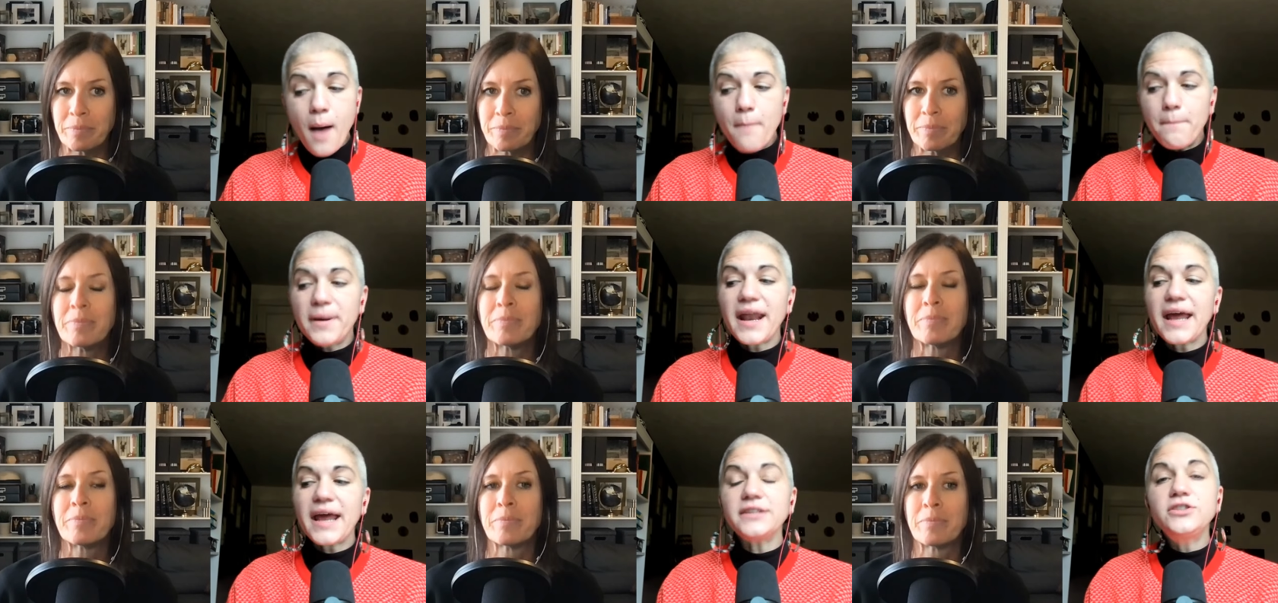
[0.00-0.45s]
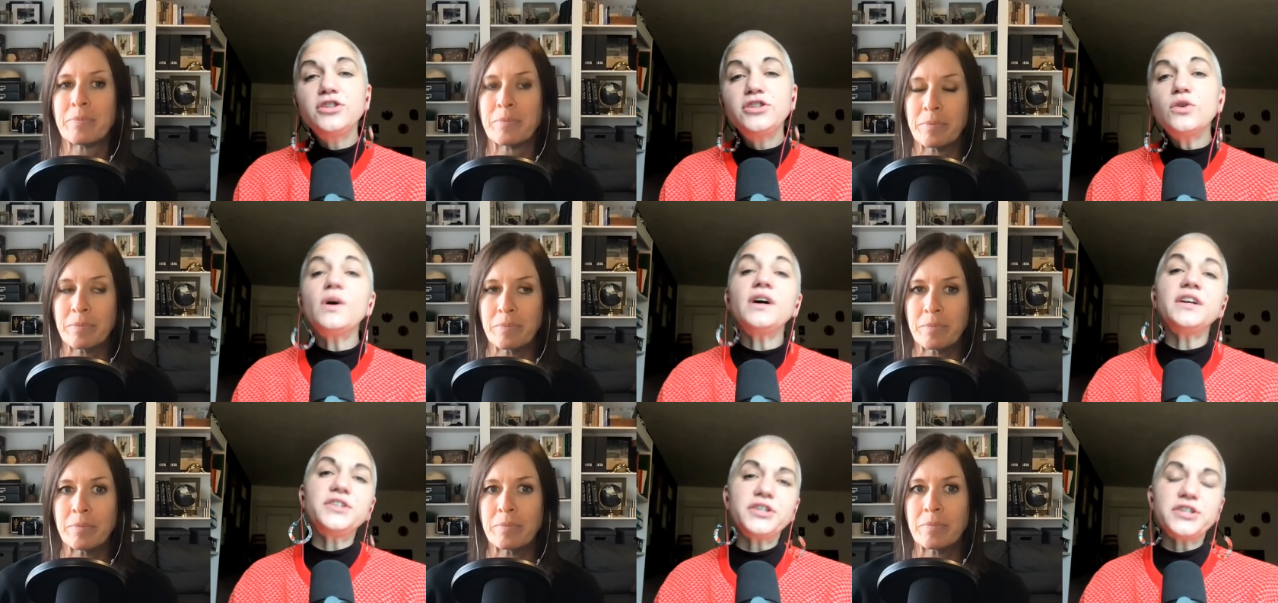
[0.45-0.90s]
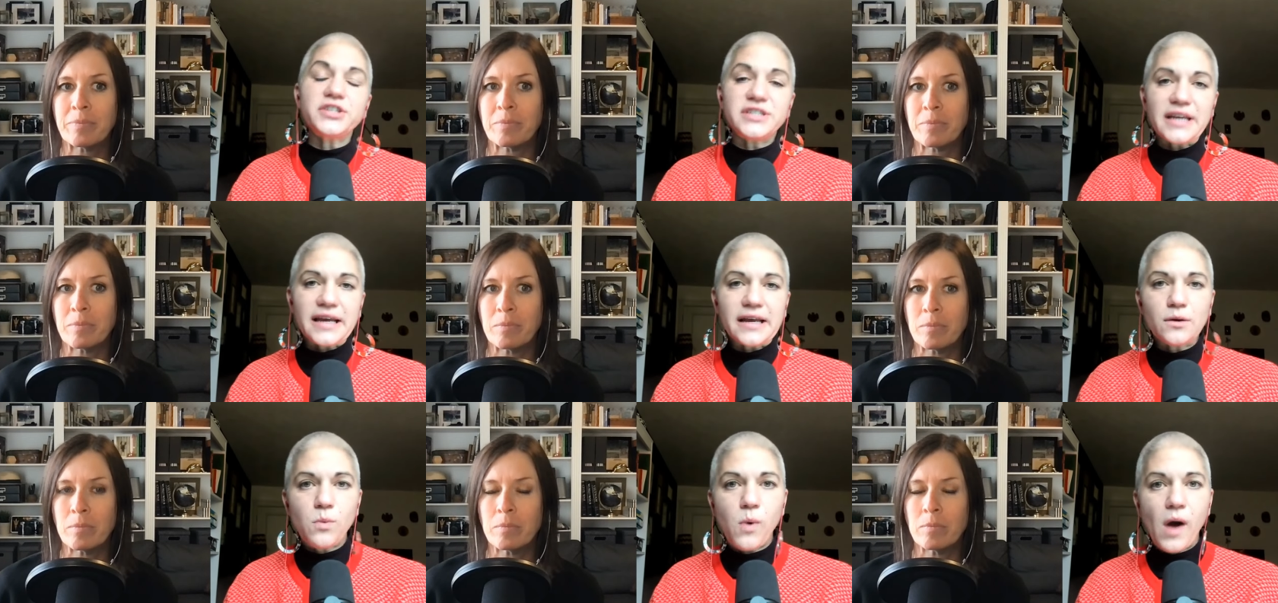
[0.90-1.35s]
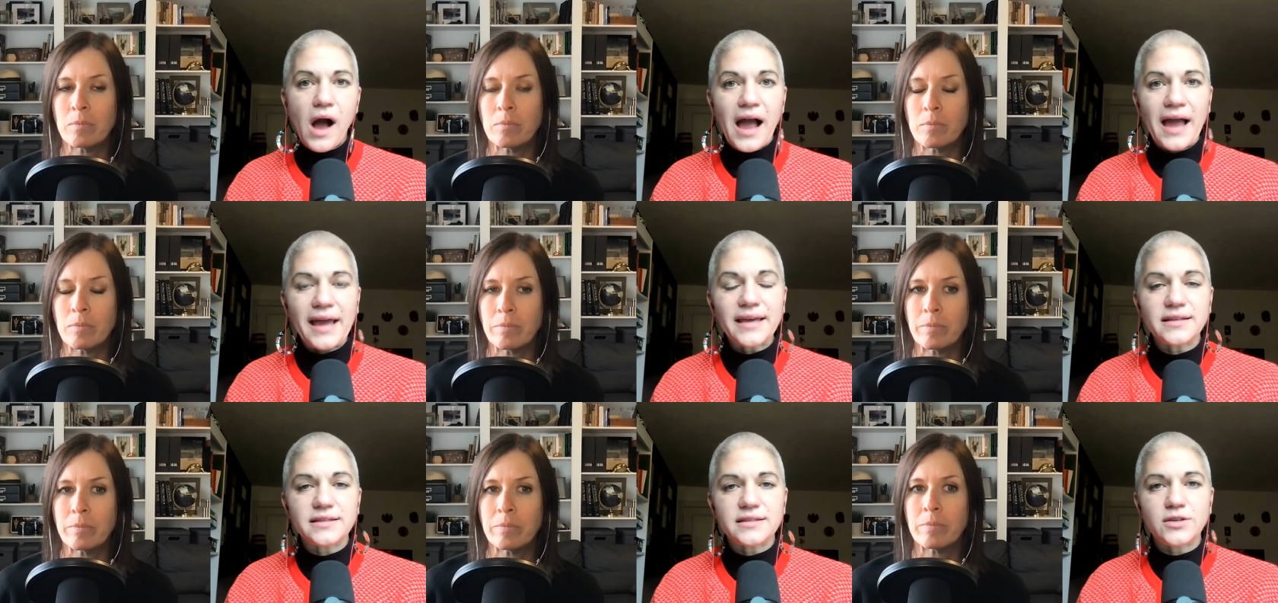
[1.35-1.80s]
Speaker 1: but I do understand
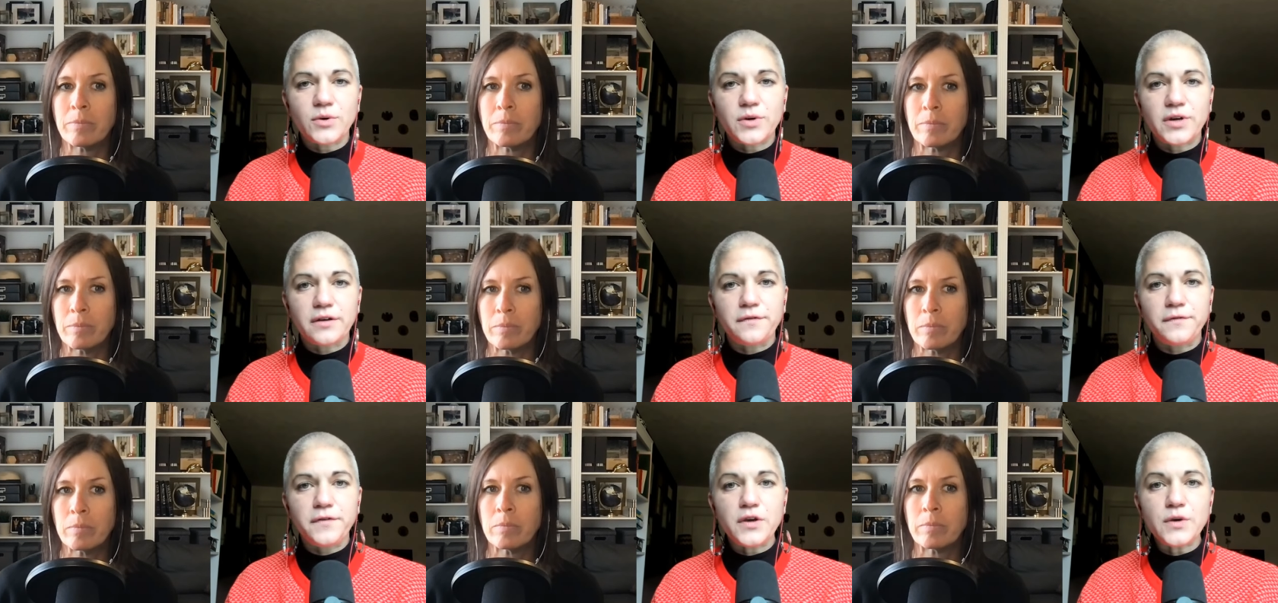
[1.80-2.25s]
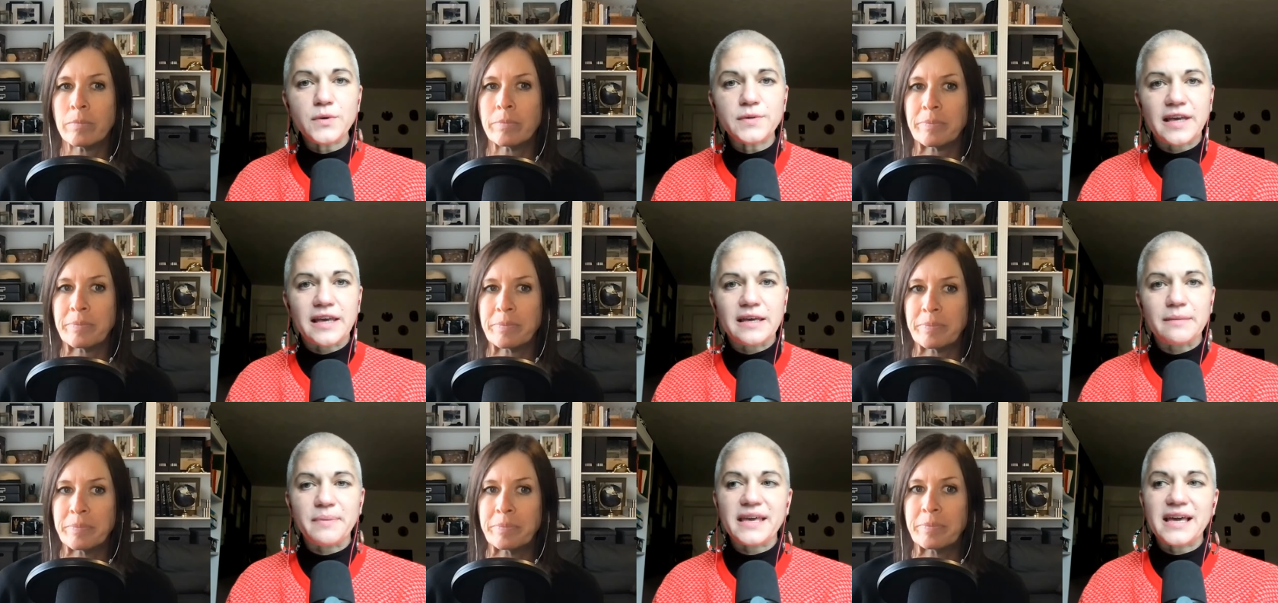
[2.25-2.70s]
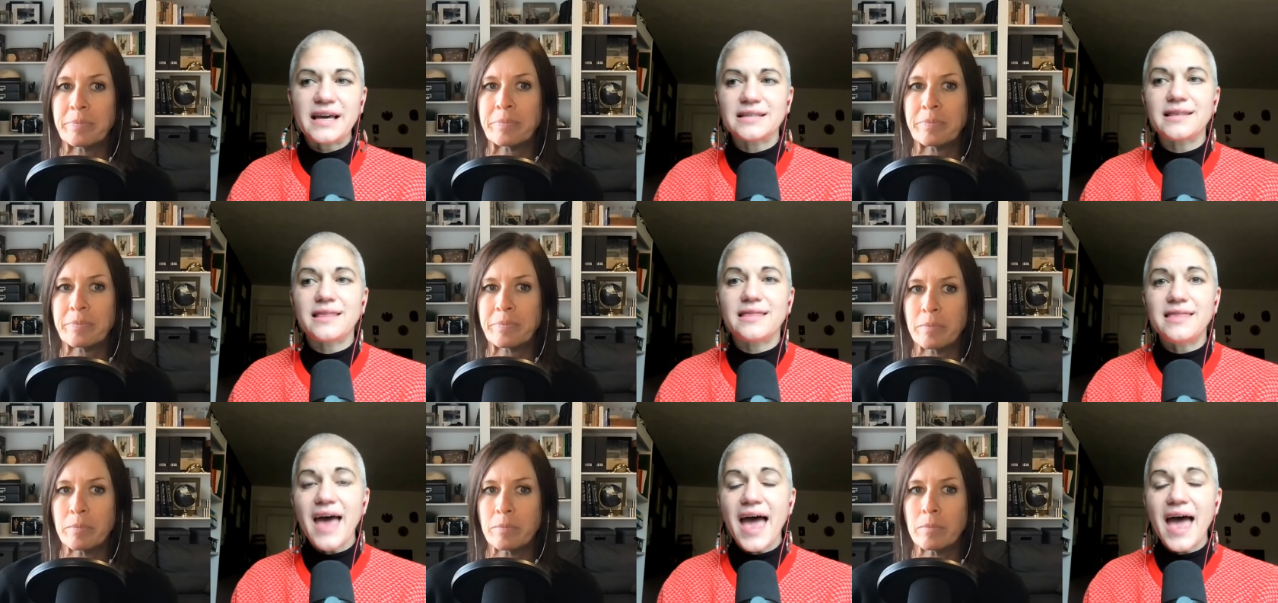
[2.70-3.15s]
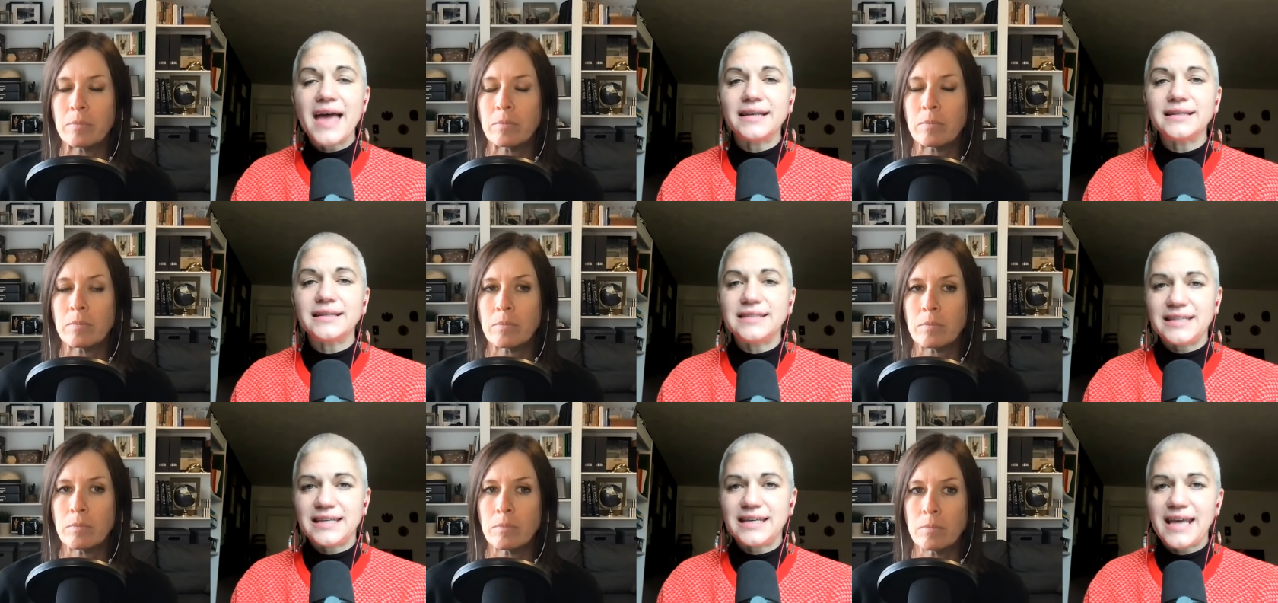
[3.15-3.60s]
why it's so confusing because
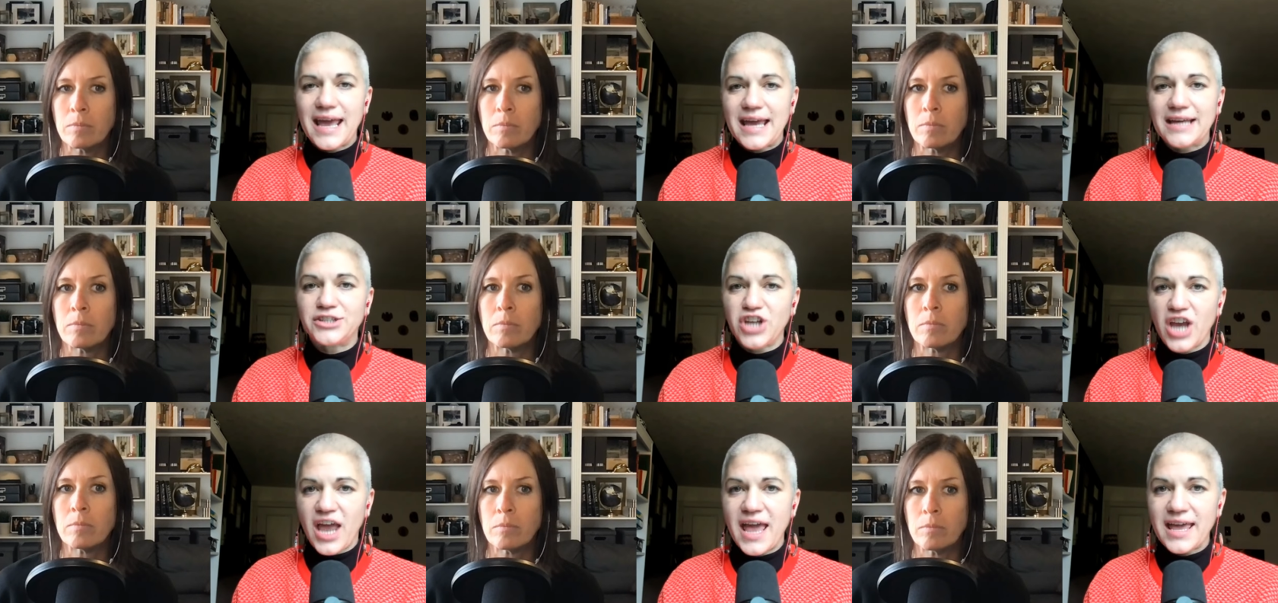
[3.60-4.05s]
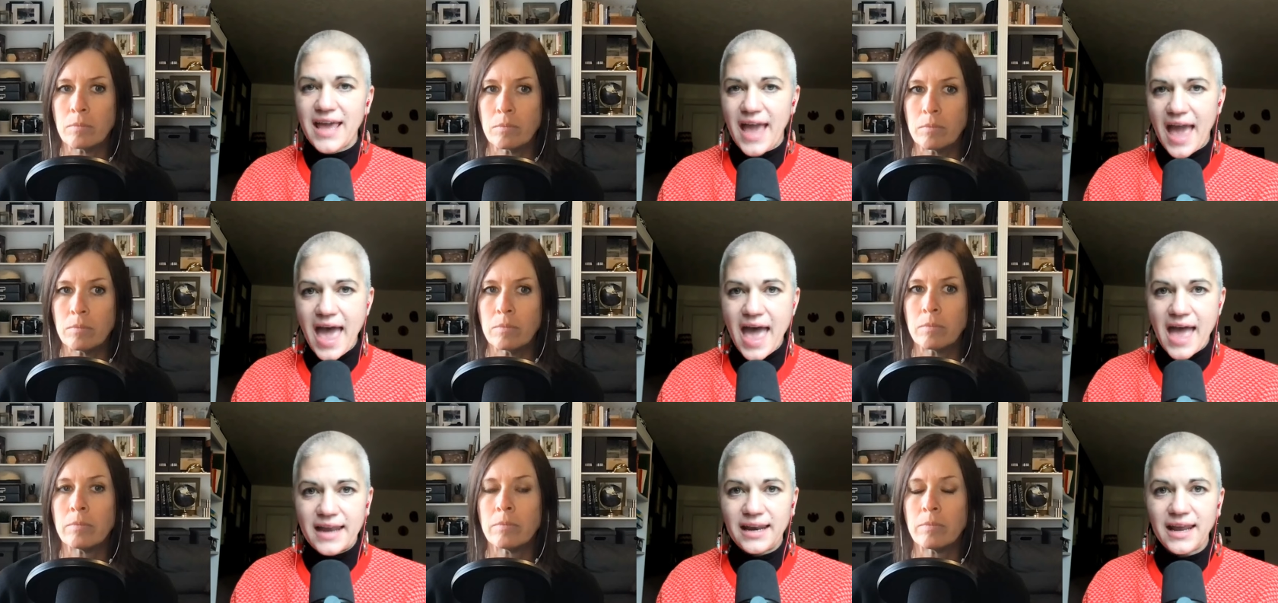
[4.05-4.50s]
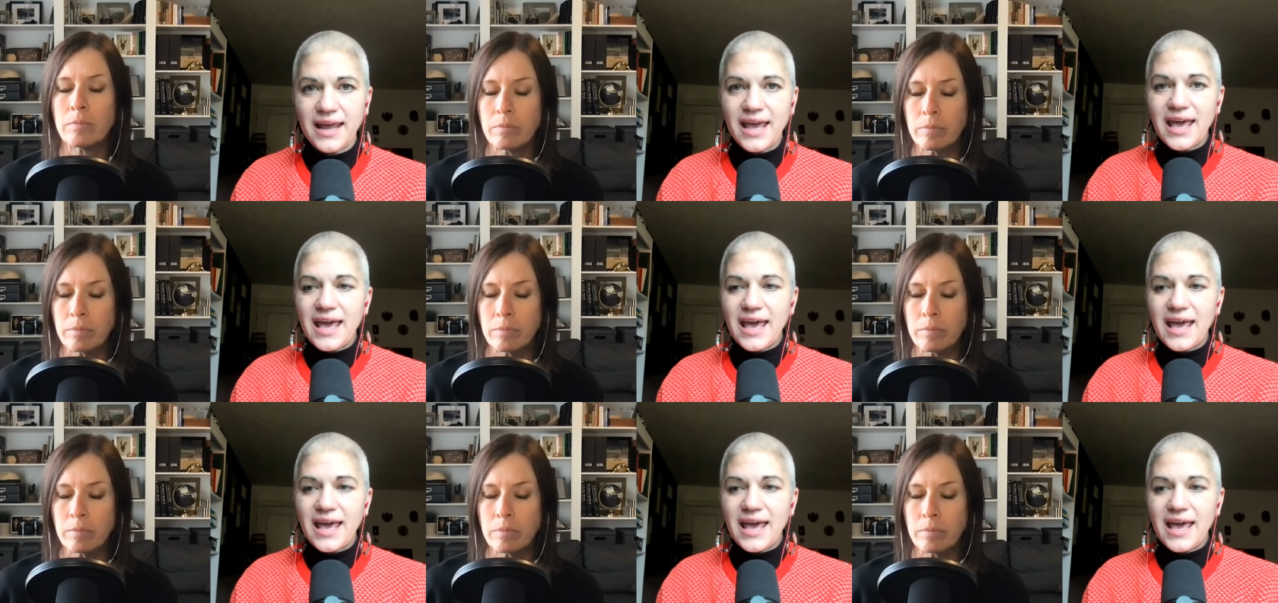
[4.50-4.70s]
then, T H A N,